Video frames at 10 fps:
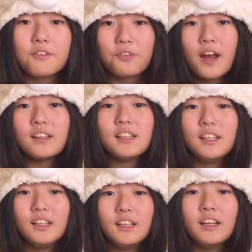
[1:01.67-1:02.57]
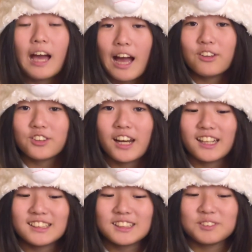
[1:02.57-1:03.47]
then finally out your
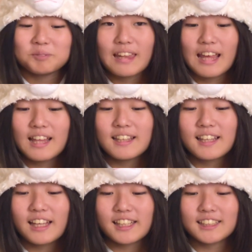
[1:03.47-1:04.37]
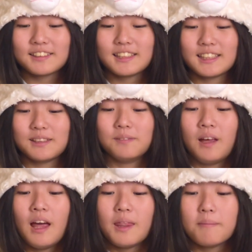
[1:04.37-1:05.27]
anus. In the digestive system,
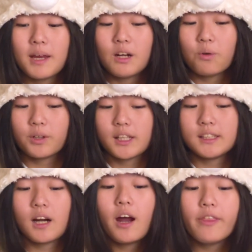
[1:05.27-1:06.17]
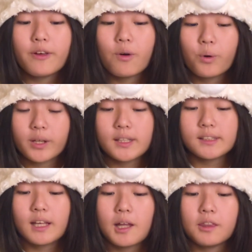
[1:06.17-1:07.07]
the main organs are the
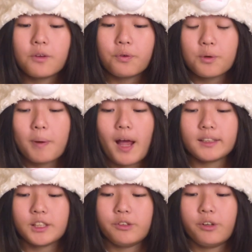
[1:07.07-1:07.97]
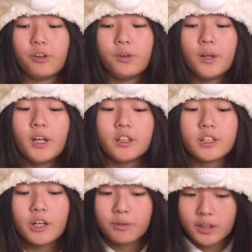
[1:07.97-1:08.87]
organs that the food passes through.
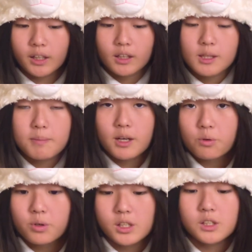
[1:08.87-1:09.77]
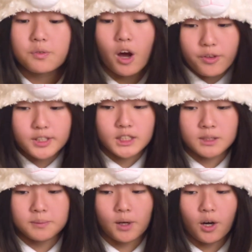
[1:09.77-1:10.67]
Generally, the main organs for other
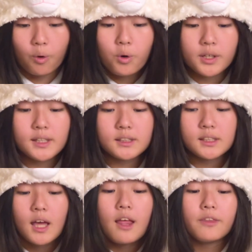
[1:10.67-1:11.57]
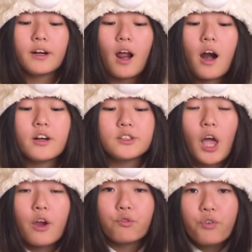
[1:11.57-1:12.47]
systems are organs that are
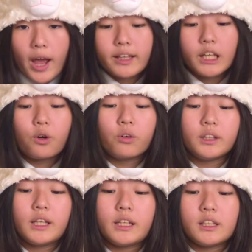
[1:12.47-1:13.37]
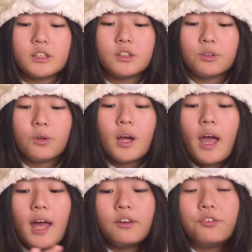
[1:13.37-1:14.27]
directly correlated to
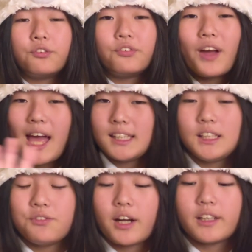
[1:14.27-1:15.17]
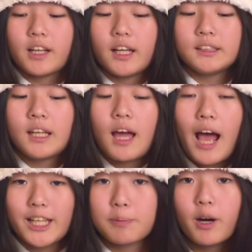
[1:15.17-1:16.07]
and vastly recognized
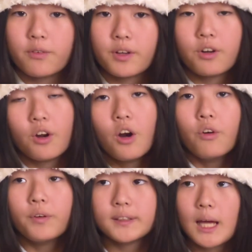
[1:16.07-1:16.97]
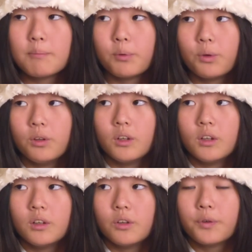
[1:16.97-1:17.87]
as part of it. For example,
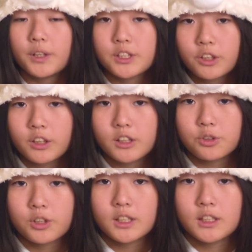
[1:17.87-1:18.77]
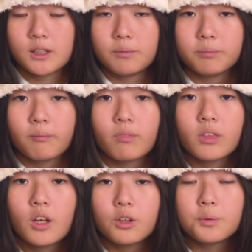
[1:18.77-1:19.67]
for the circulatory system,
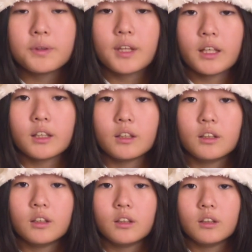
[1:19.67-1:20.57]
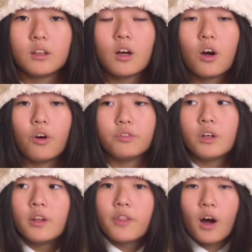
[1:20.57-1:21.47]
you would think of
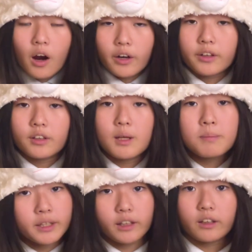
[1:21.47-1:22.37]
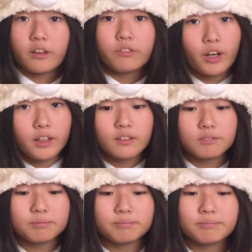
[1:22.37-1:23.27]
the heart immediately, right?
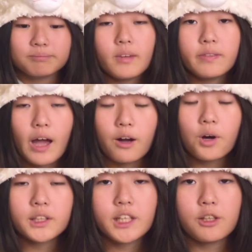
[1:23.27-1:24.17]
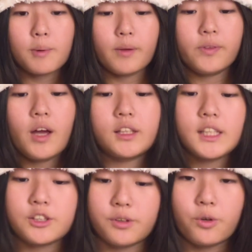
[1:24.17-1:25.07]
Now I'll tell you about the
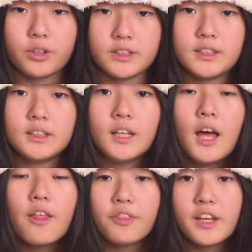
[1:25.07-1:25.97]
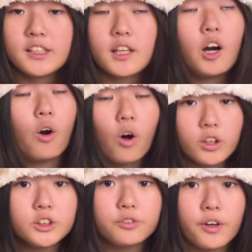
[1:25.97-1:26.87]
accessory organs. These are
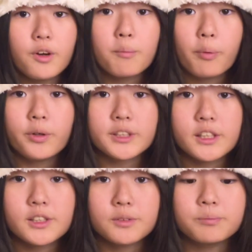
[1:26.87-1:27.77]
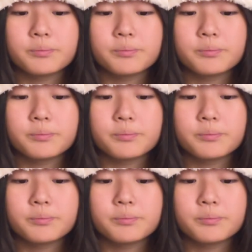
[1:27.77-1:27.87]
also very important.